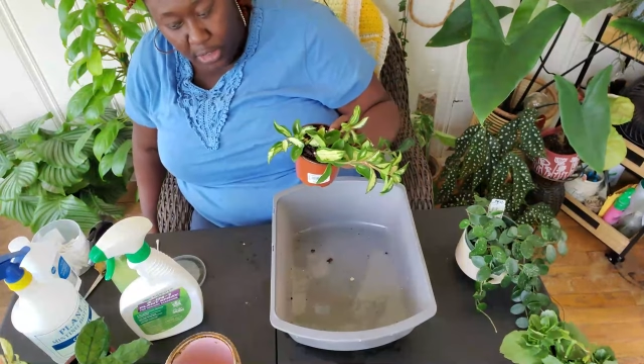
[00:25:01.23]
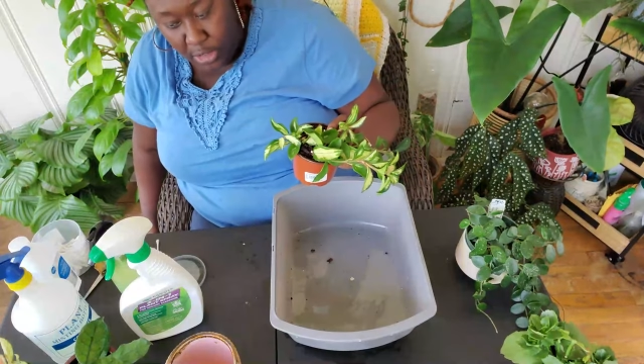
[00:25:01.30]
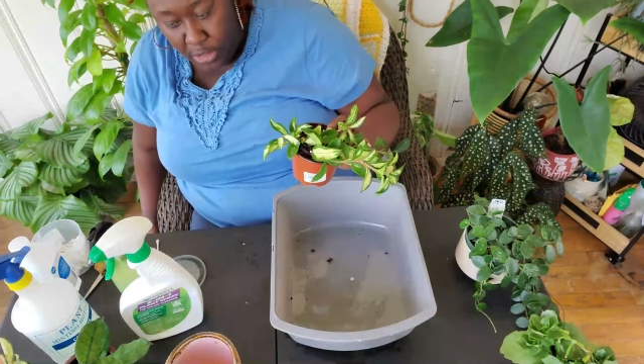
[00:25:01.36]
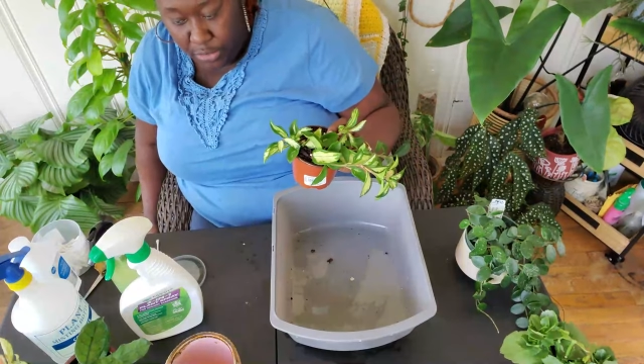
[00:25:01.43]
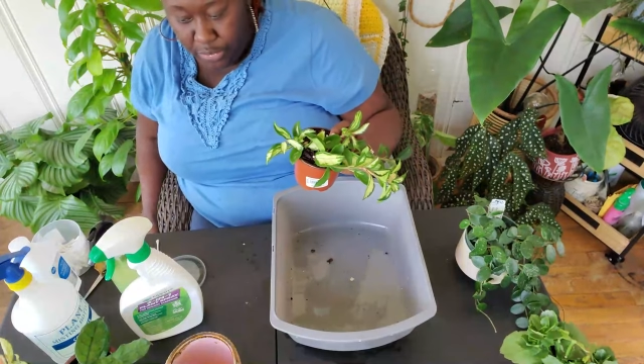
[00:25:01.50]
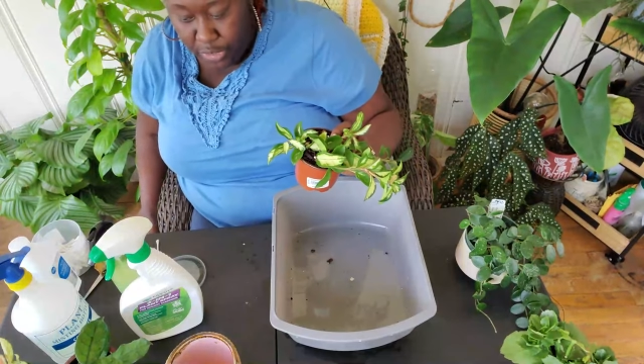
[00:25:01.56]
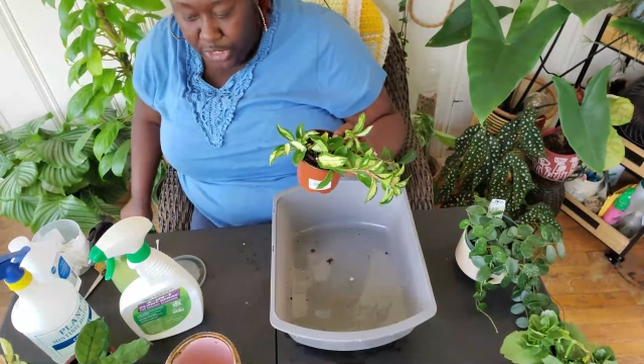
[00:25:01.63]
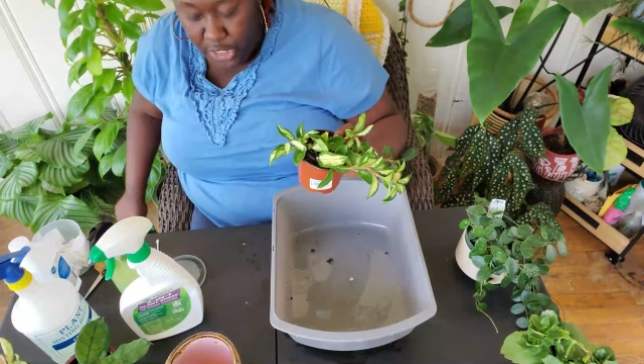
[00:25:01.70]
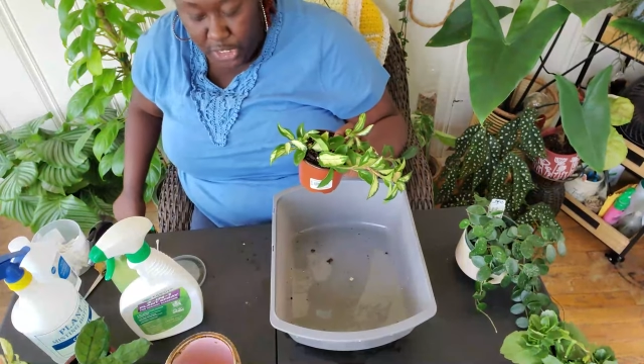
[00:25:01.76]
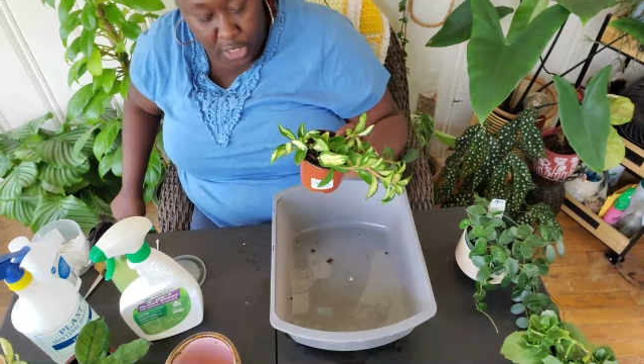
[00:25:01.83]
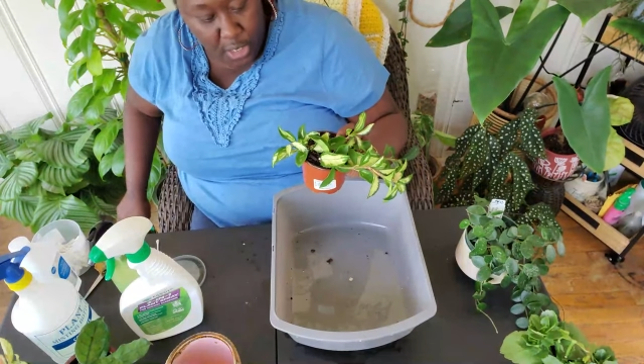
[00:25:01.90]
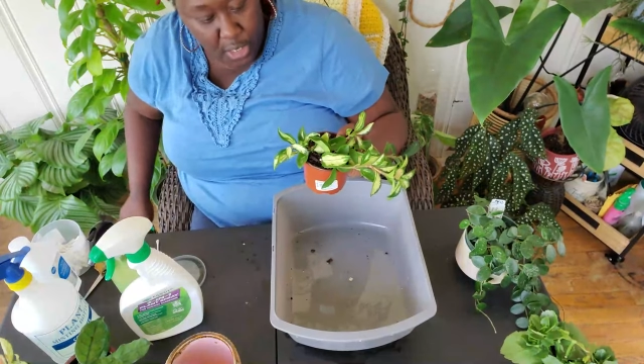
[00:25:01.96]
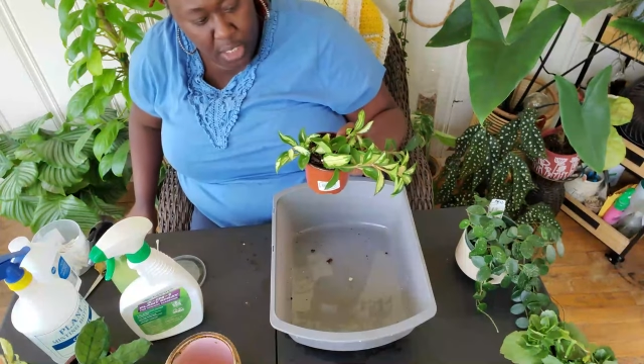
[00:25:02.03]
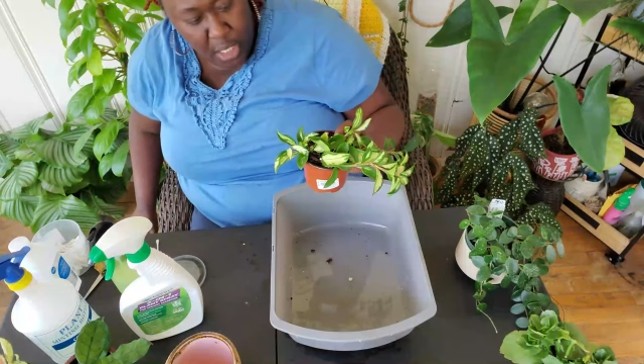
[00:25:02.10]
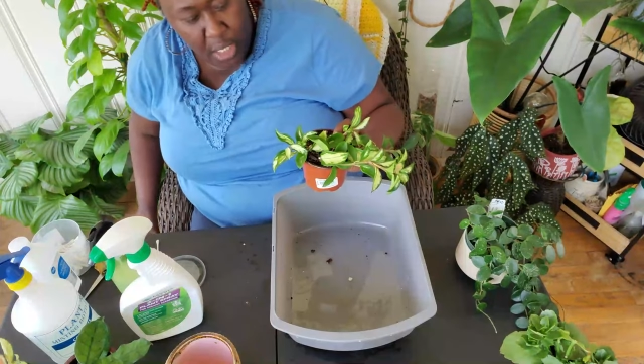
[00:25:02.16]
just
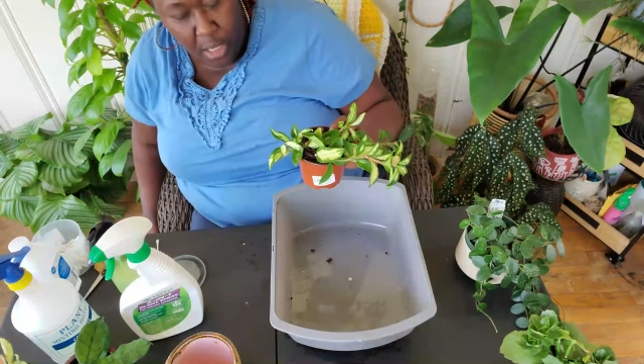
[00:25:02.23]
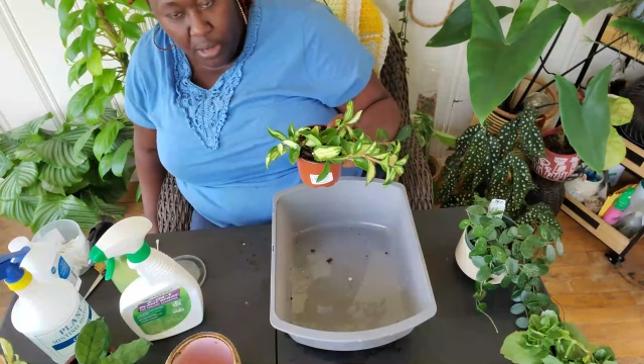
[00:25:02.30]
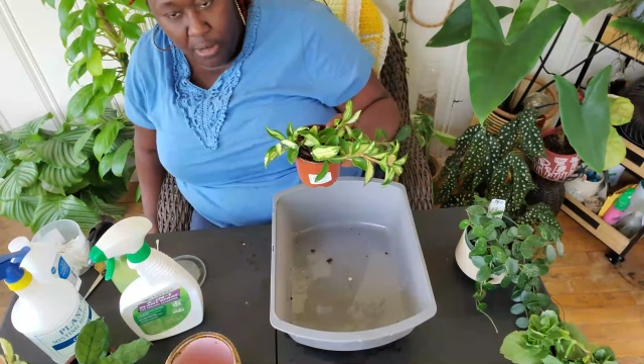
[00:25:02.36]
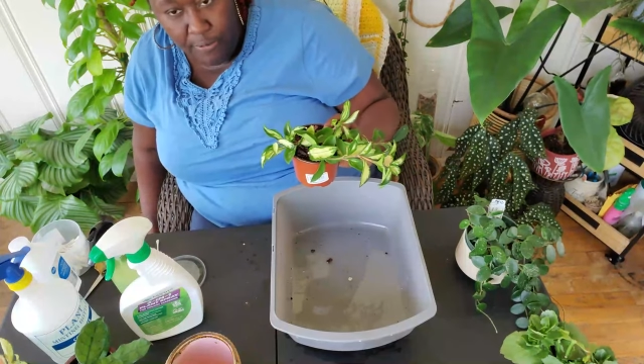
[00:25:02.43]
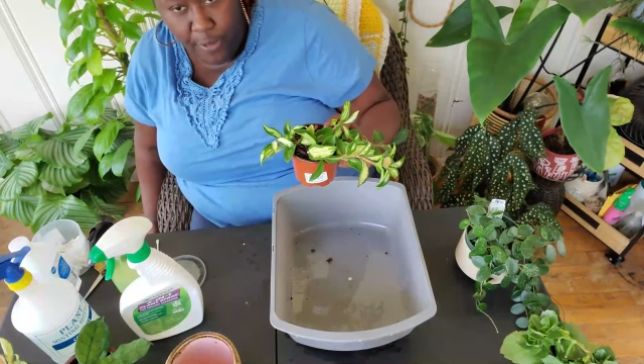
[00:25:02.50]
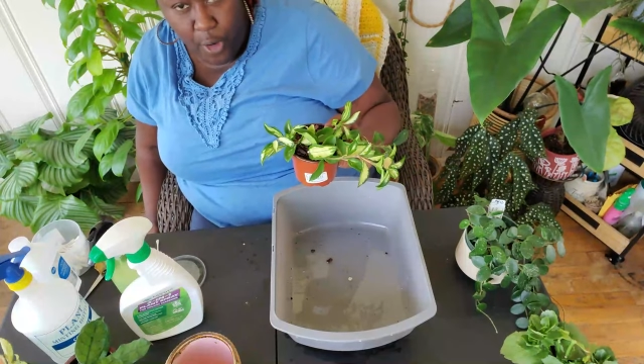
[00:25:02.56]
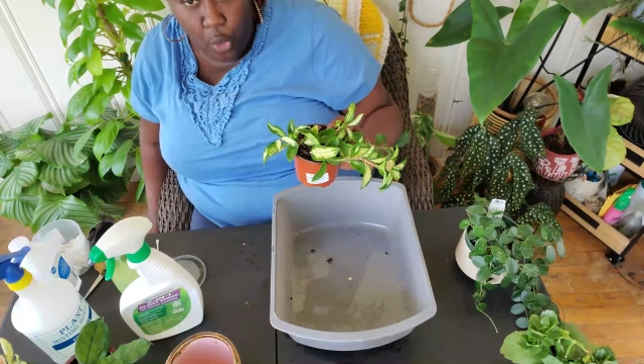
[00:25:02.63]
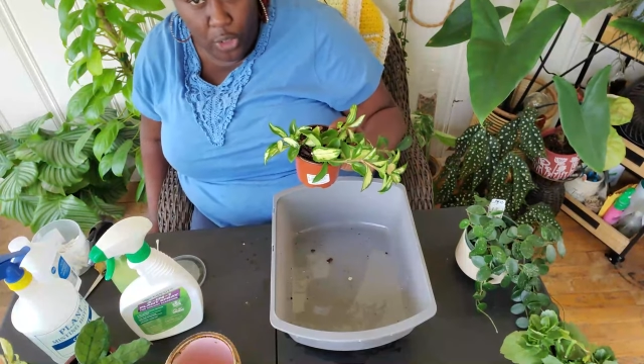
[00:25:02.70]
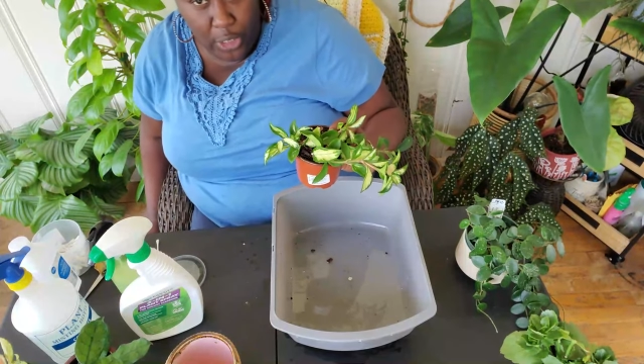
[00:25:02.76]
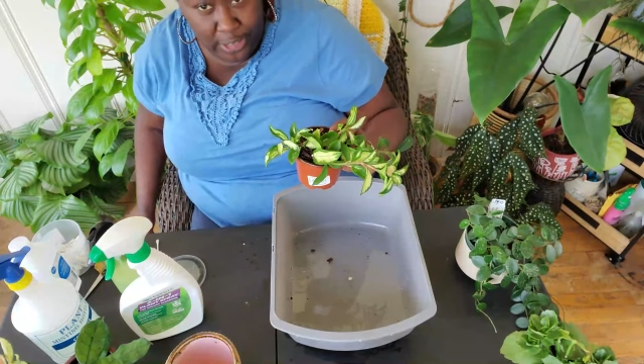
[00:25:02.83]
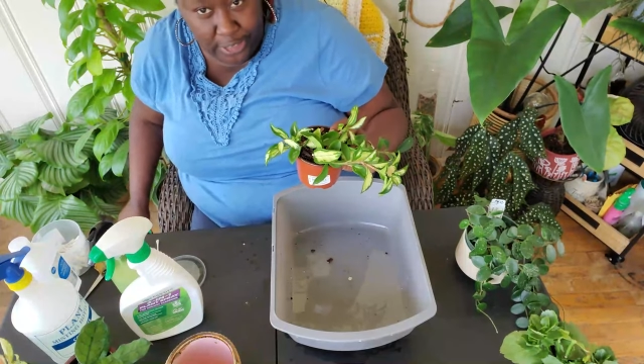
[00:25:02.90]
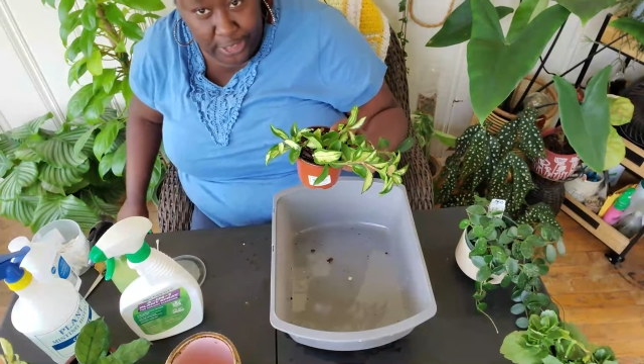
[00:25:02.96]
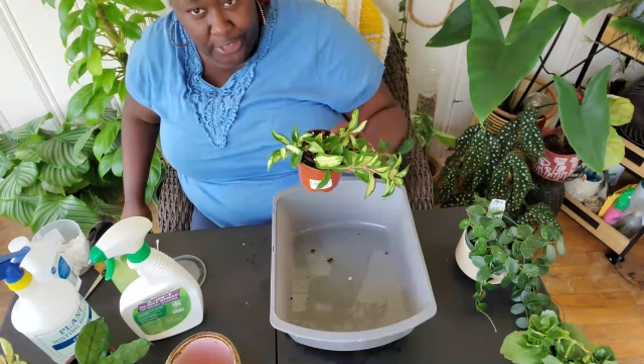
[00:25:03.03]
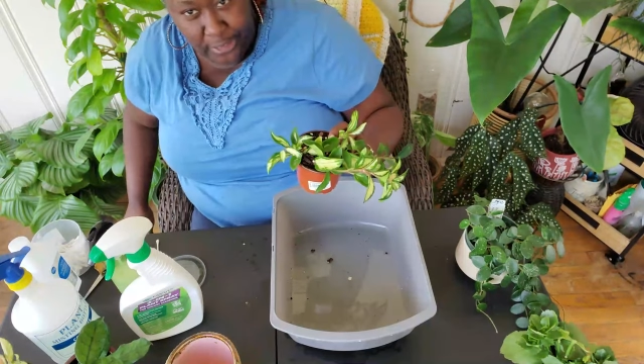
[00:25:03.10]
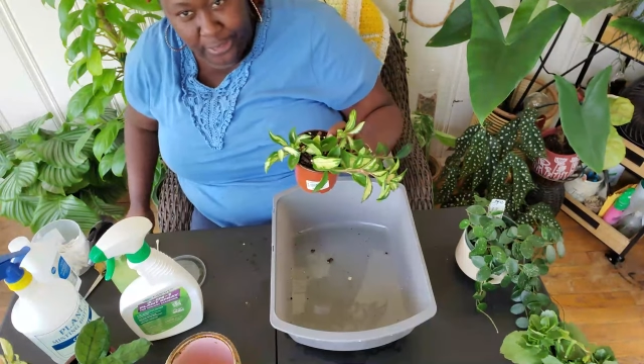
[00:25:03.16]

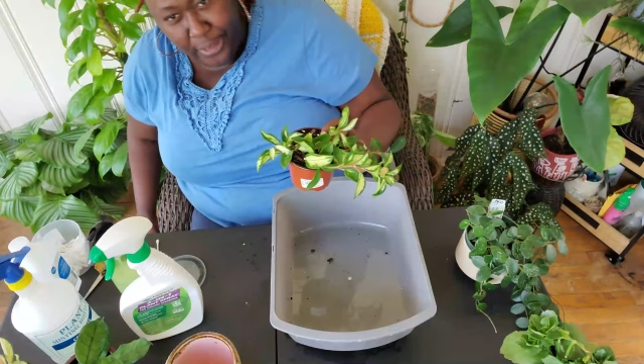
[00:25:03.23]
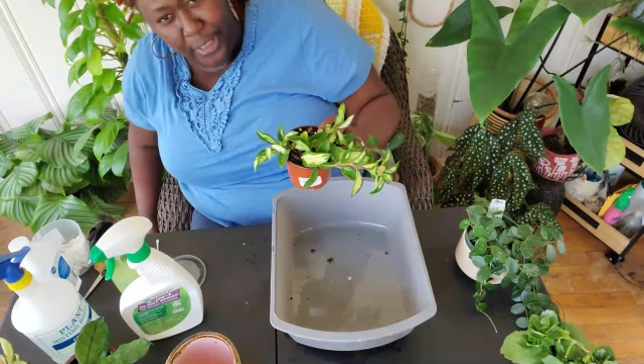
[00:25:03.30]
foliage.